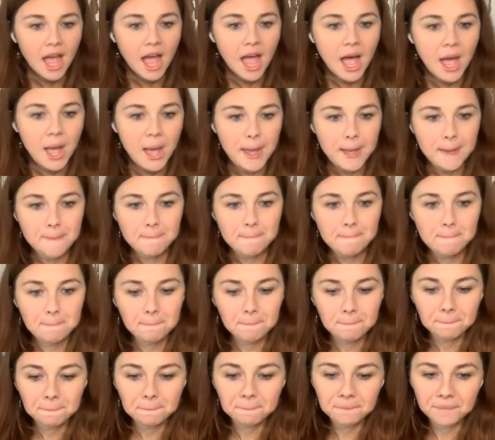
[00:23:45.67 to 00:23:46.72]

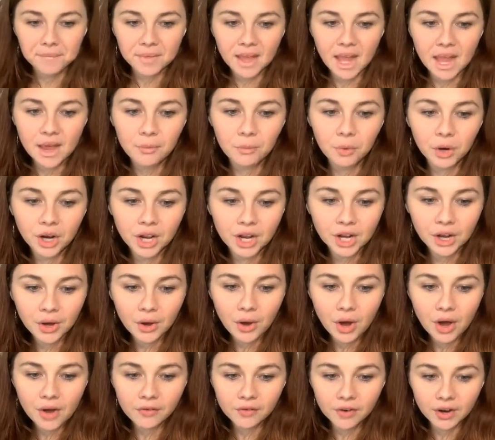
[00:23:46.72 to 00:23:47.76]
And we're gonna
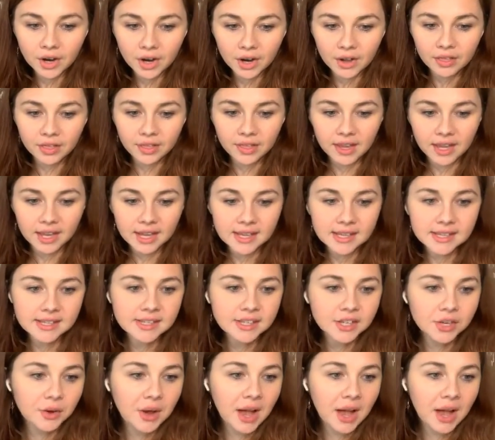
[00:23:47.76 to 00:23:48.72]
go over these.